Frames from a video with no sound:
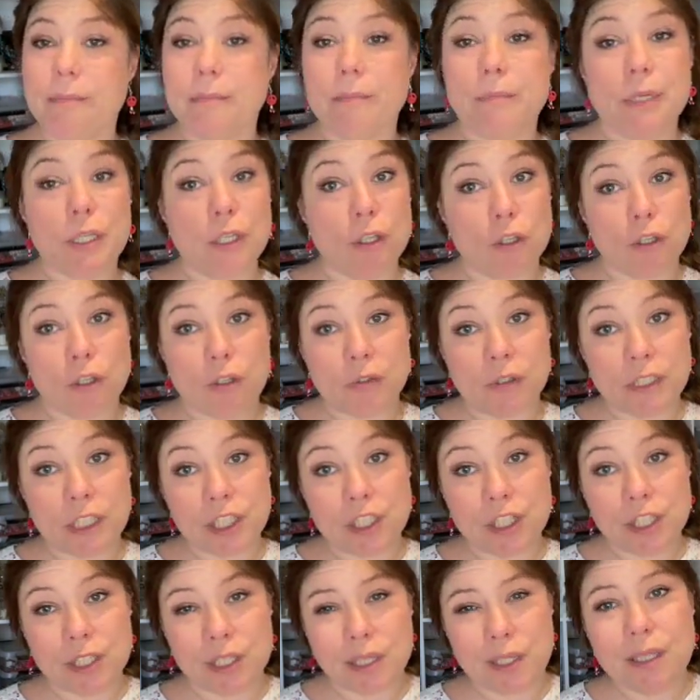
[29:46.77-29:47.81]
but not only
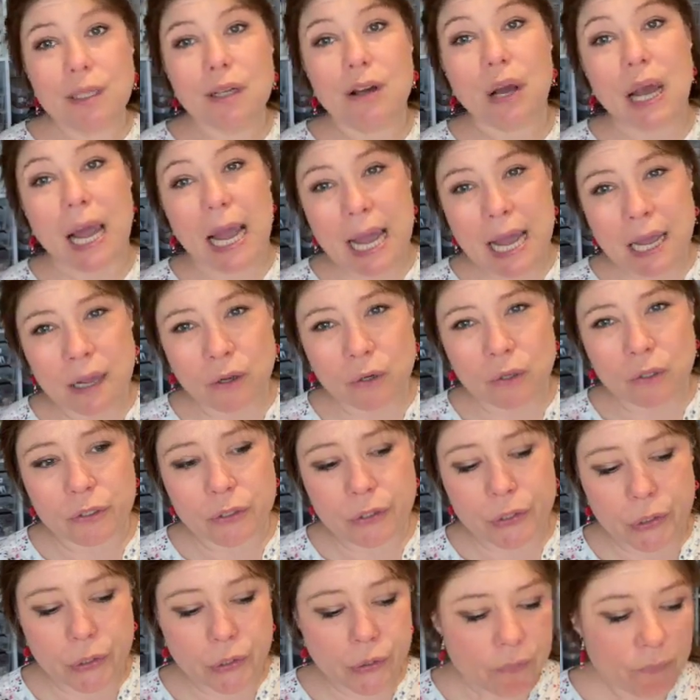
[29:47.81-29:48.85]
she, I
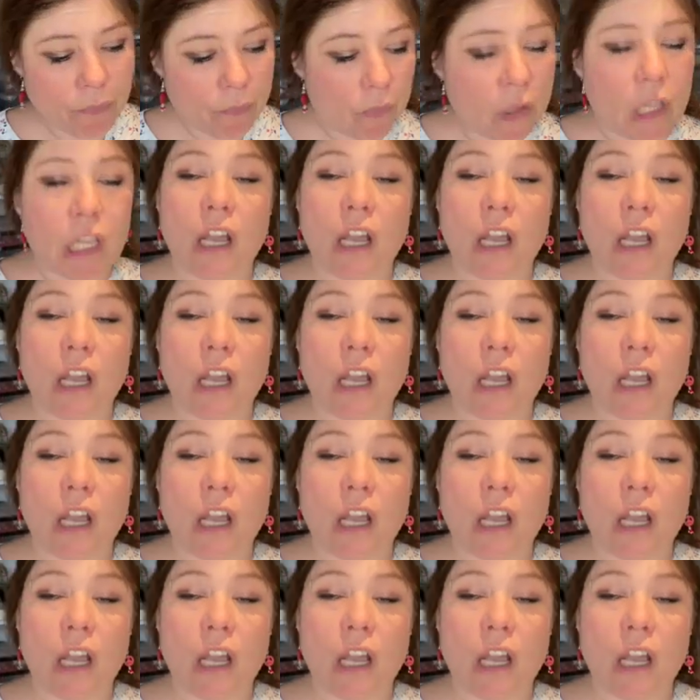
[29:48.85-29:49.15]
also,